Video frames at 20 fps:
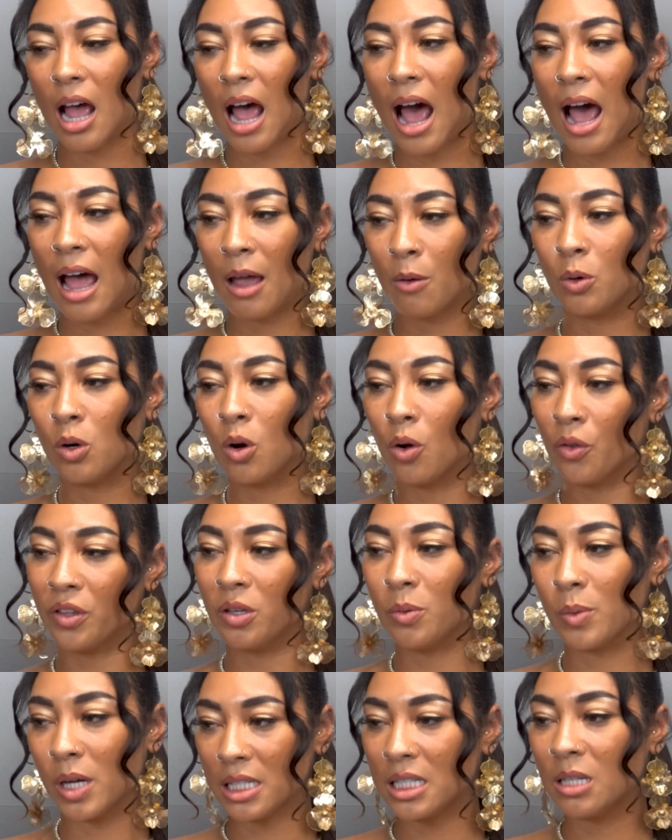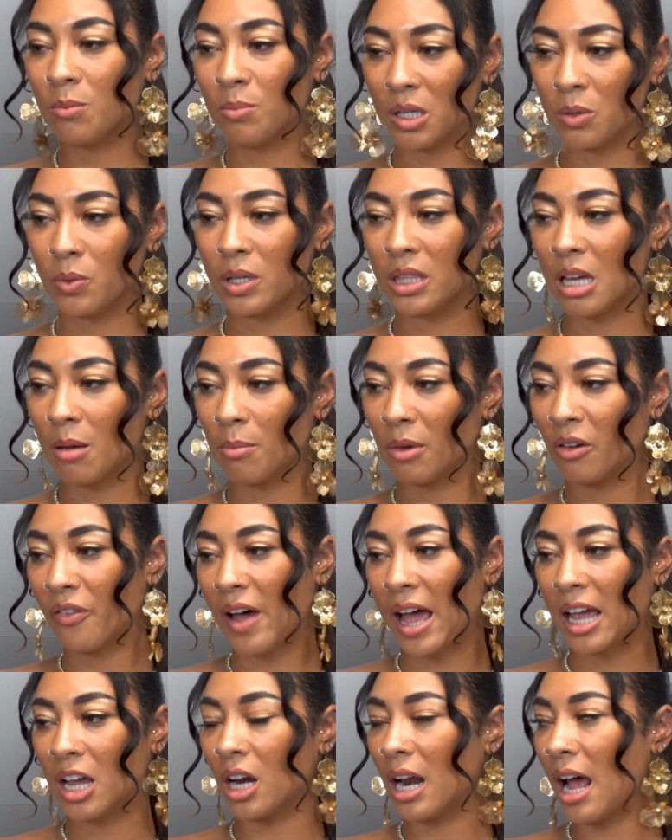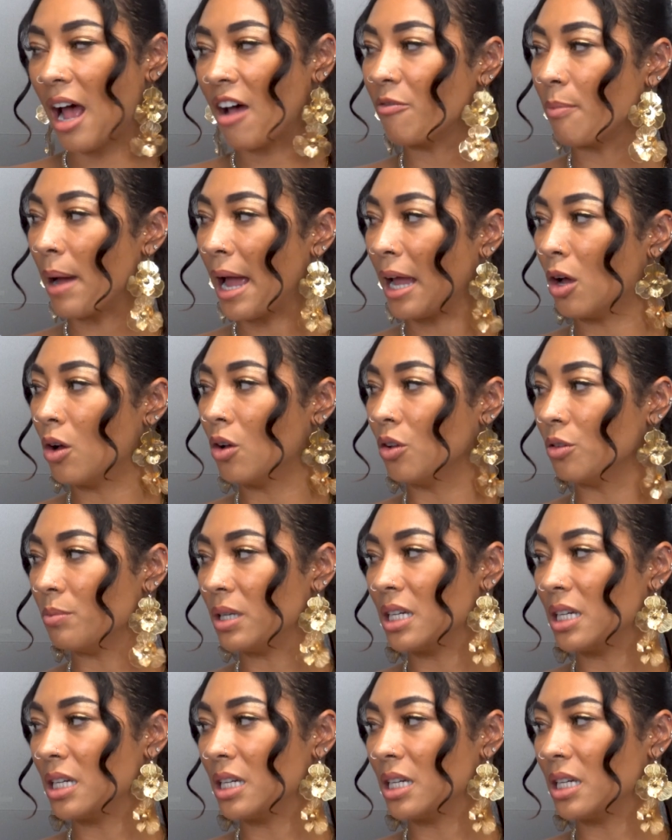I would only want to be with them if I could have my own,